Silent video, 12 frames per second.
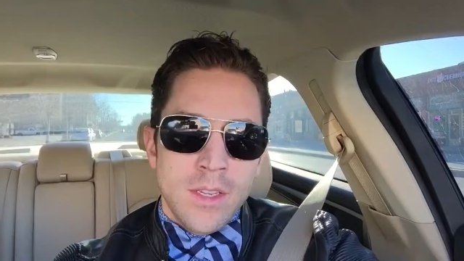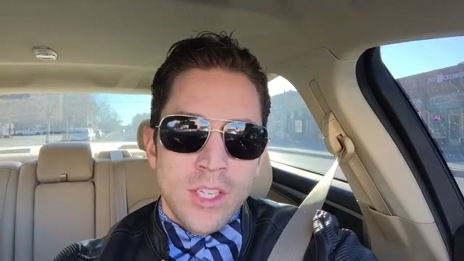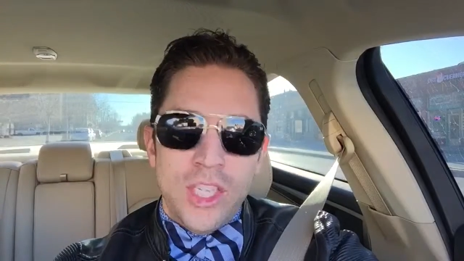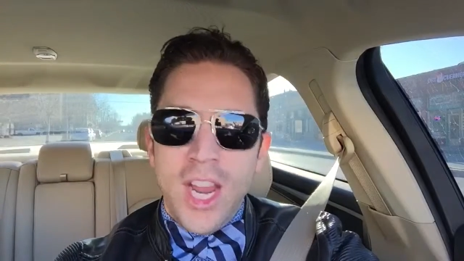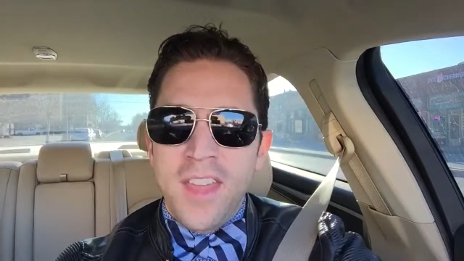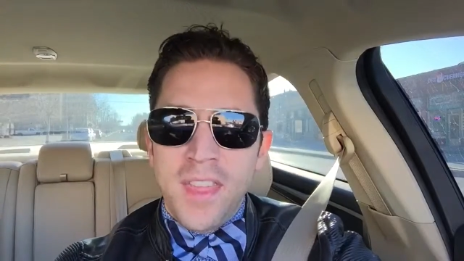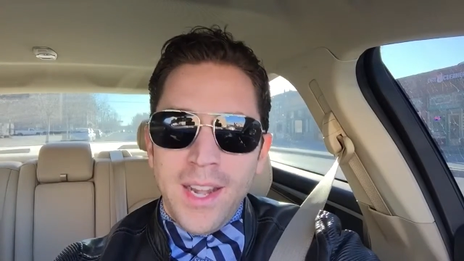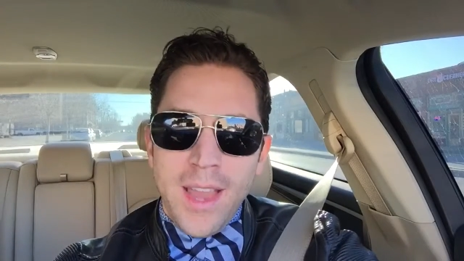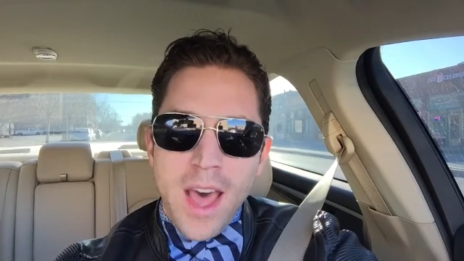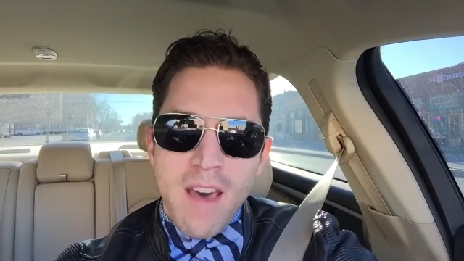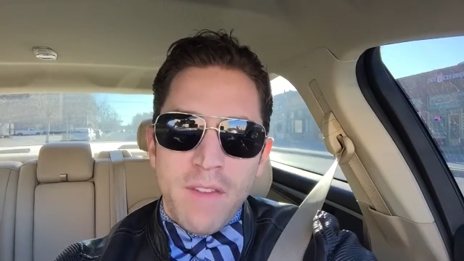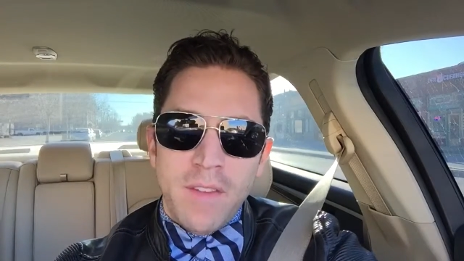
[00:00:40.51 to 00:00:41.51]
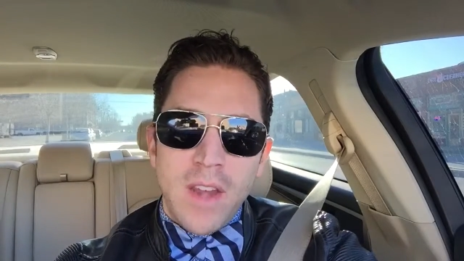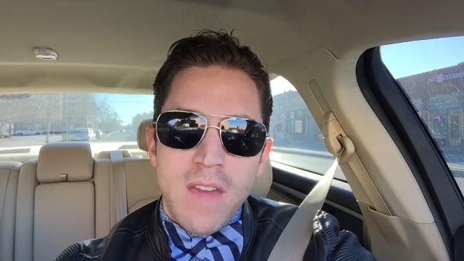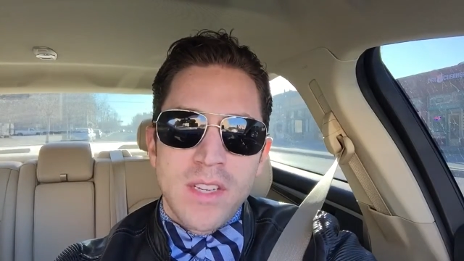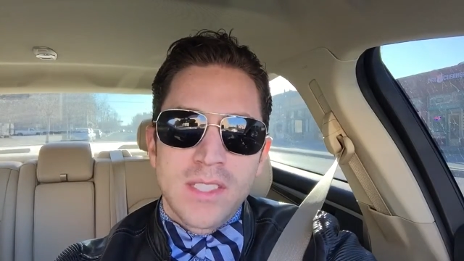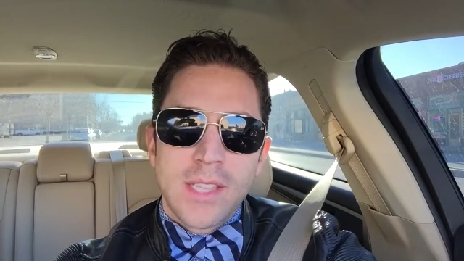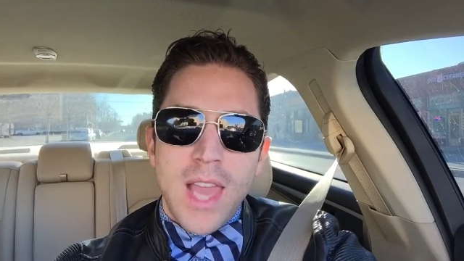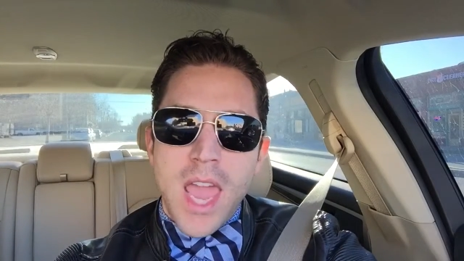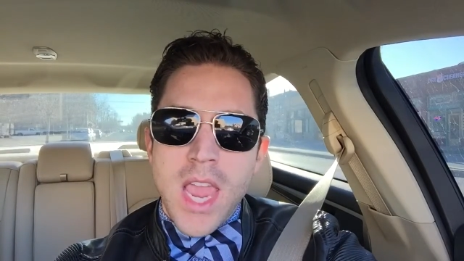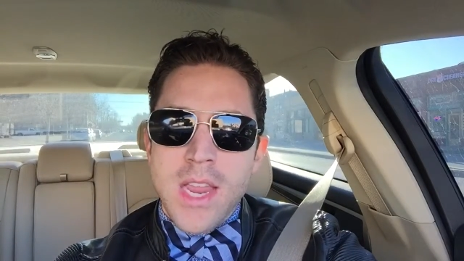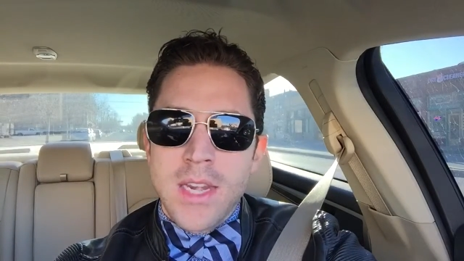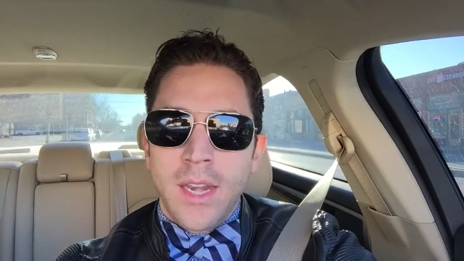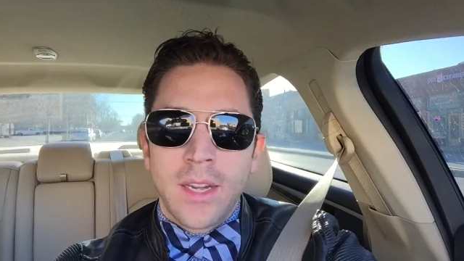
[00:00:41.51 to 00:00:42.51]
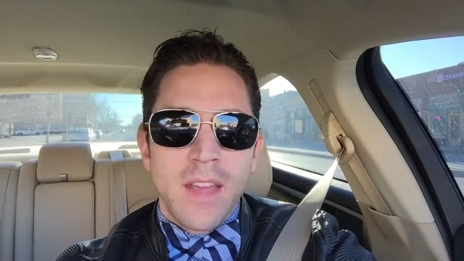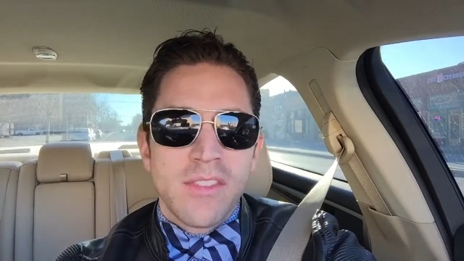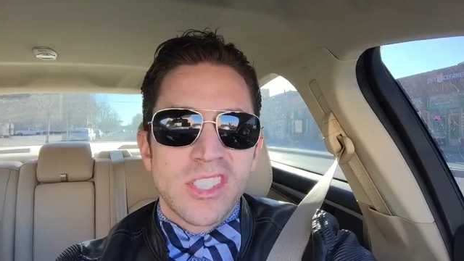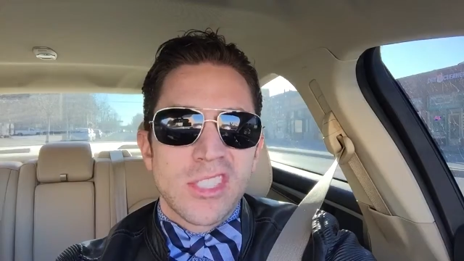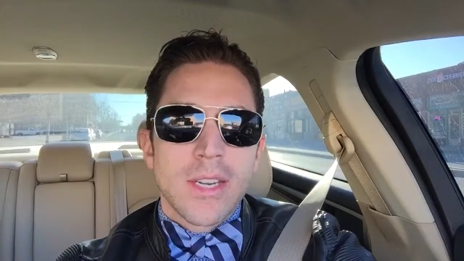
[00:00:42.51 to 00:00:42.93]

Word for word: Share the love of Lover's Lane and Lover's